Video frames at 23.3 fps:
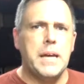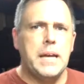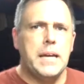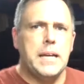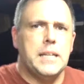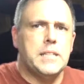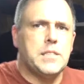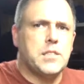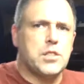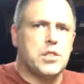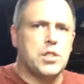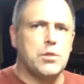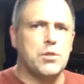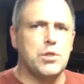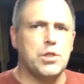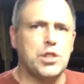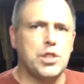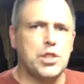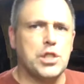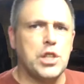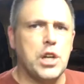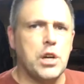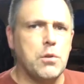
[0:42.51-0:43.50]
is to
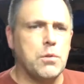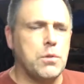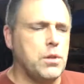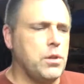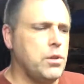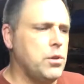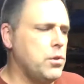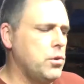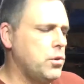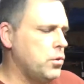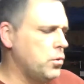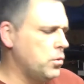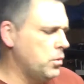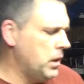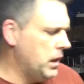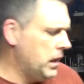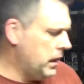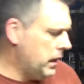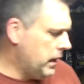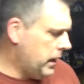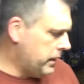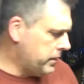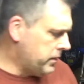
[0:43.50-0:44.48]
show you
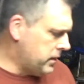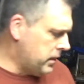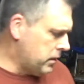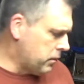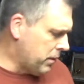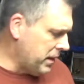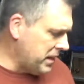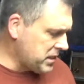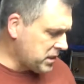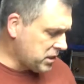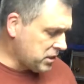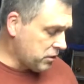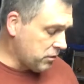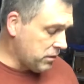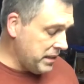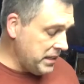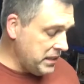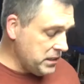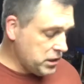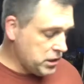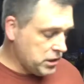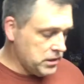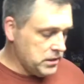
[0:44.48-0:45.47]
the
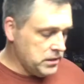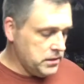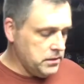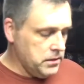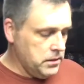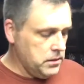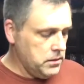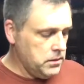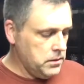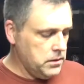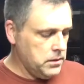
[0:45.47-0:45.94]
restoration